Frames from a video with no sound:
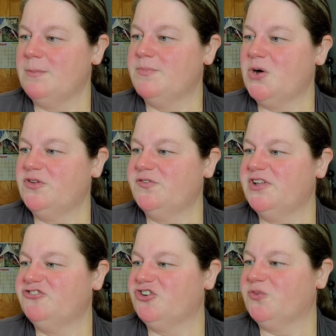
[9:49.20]
bonus
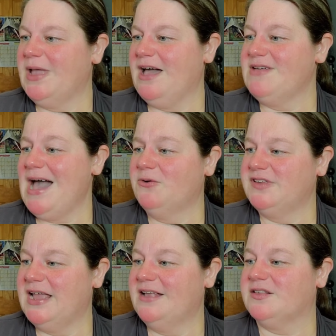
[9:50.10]
features, we have
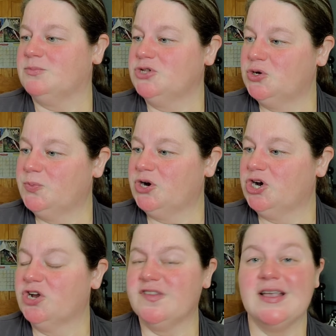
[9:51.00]
outtakes and
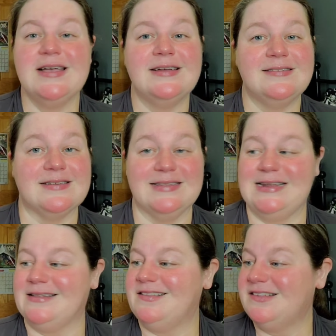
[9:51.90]
bloopers,
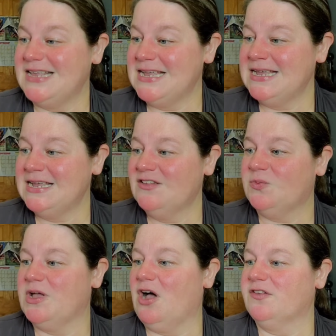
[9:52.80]
deleted scenes.
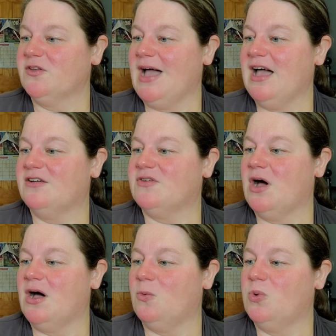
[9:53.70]
We also have
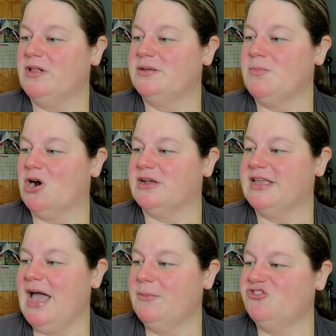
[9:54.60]
Will and Martin
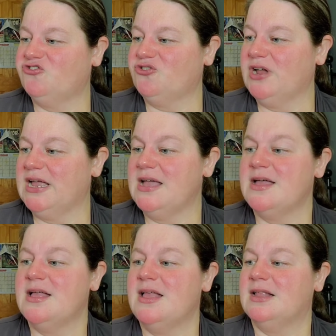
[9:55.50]
chemistry,
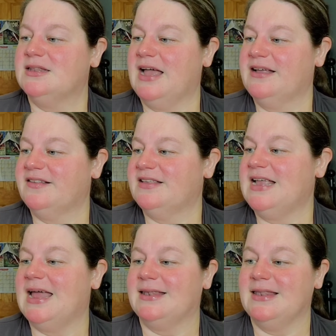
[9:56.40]

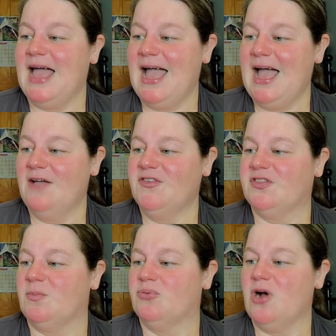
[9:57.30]
Legacy and Laughs,
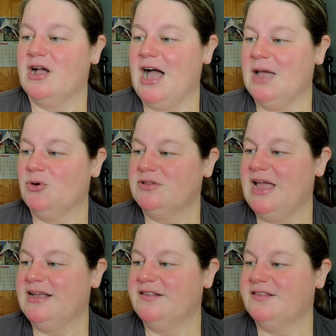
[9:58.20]
the Bruckheimer
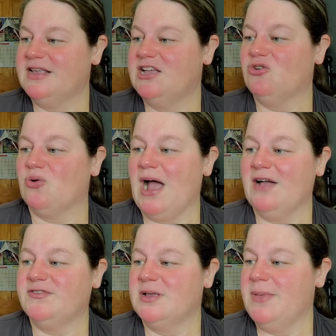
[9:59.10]
Legacy,
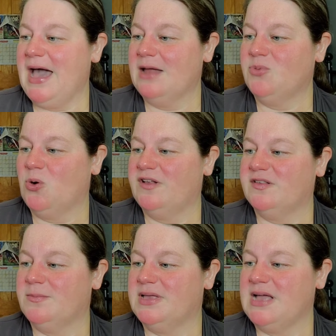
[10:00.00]
Crafting Bad
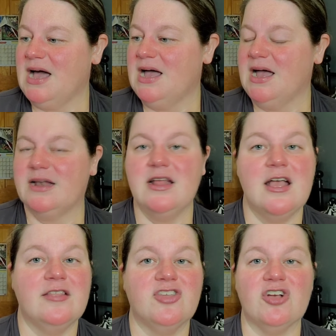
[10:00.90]
Boys and Beyond.
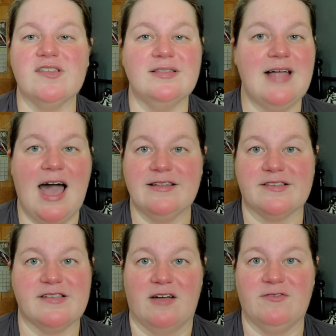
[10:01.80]
There's a lot of
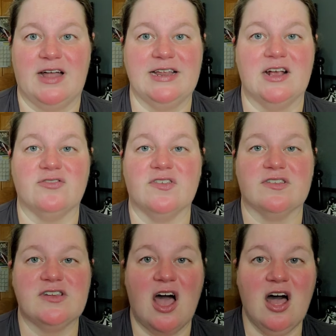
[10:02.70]
stuff on here. There's
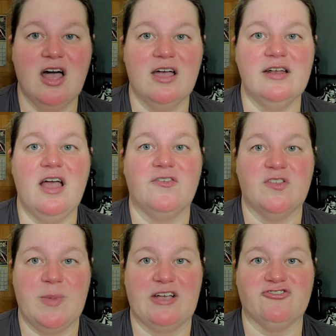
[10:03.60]
a ton of
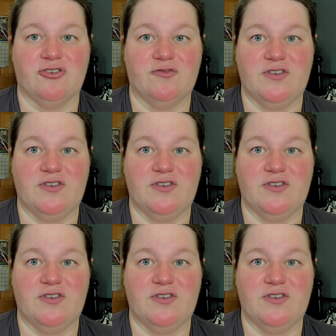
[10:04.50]
special